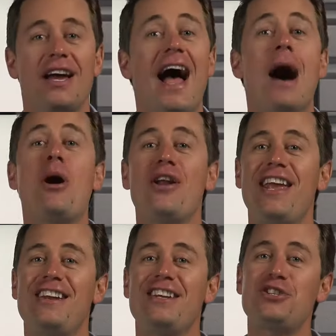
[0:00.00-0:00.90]
How about
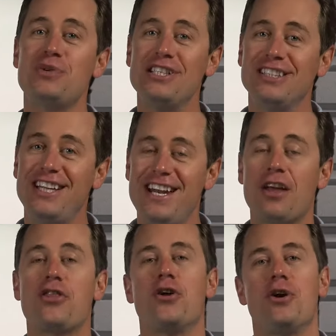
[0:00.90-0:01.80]
industry leading
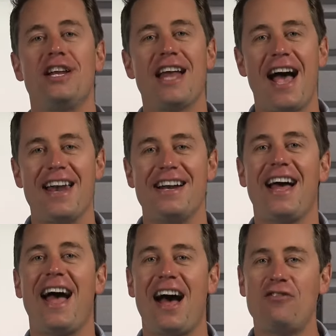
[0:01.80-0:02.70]
39 and
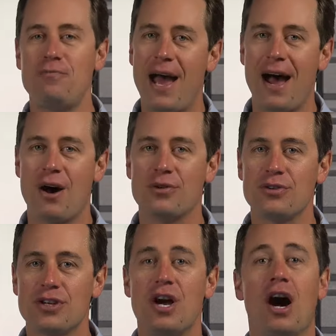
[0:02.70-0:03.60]
a half
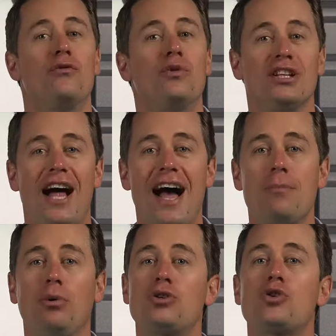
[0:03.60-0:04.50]
pounds of
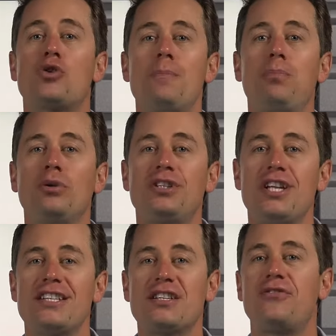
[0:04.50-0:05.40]
reliable triple disc